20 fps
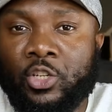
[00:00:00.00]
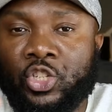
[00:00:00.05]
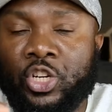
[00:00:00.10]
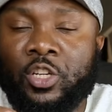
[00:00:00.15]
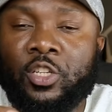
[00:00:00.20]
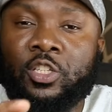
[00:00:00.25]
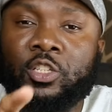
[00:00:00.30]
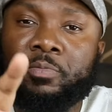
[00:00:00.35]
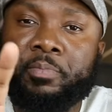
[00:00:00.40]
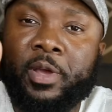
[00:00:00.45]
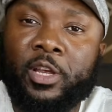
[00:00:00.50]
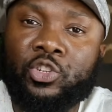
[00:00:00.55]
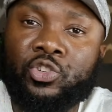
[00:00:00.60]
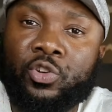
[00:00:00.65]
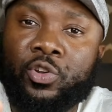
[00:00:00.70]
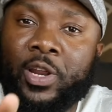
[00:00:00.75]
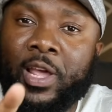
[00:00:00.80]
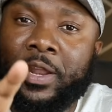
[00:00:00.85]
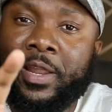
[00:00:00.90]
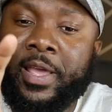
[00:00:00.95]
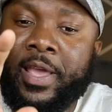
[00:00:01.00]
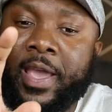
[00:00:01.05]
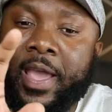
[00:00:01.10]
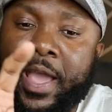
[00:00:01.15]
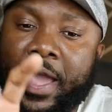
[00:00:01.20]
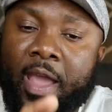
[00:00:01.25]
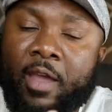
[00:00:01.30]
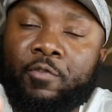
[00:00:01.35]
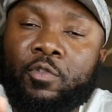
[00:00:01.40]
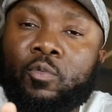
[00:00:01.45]
adjust to make sure that
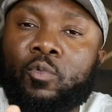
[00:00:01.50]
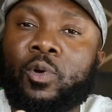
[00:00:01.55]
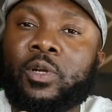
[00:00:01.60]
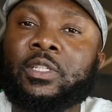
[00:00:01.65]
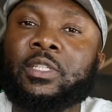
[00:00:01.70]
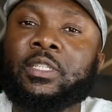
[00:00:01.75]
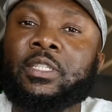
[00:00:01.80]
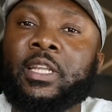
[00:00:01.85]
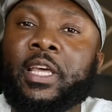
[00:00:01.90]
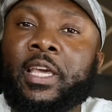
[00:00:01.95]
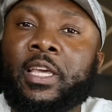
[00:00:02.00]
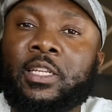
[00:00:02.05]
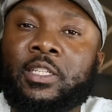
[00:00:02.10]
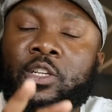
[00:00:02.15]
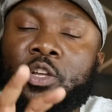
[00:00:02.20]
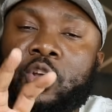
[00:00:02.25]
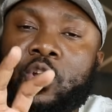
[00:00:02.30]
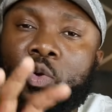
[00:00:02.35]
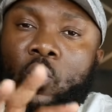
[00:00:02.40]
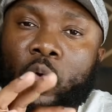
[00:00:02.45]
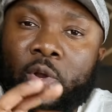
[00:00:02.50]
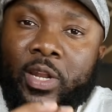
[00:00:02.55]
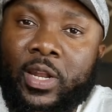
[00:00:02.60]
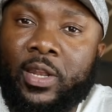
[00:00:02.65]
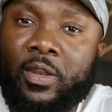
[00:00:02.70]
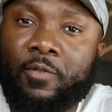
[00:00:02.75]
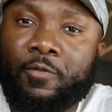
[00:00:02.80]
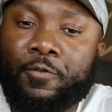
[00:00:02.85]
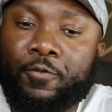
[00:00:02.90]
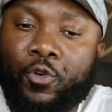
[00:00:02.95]
everyone stays
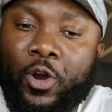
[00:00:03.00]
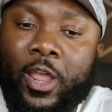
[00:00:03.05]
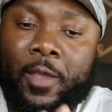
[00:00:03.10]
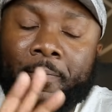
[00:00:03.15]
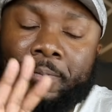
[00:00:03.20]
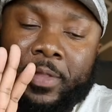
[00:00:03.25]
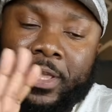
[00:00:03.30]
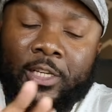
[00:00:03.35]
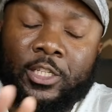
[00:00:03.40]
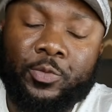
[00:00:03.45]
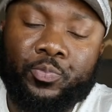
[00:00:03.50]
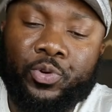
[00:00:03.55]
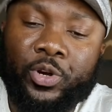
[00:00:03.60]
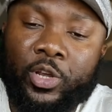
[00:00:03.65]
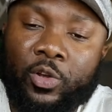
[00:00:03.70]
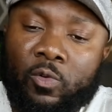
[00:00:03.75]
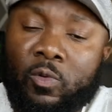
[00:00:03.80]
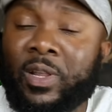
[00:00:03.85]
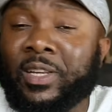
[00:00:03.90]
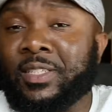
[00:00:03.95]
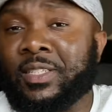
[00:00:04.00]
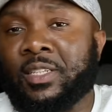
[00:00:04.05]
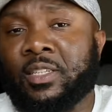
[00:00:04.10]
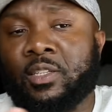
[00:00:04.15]
within the frame. That's pretty cool. And